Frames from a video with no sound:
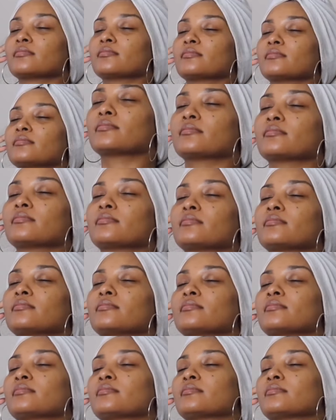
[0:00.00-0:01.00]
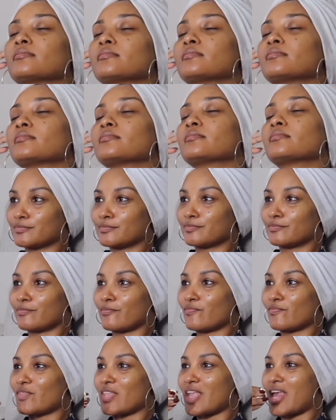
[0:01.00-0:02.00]
minutes, relax, have a
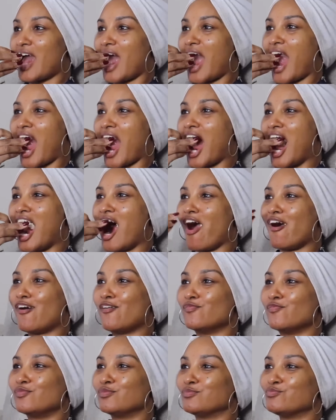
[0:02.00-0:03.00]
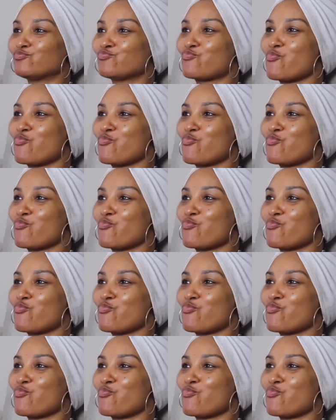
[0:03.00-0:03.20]
snack, do what you do,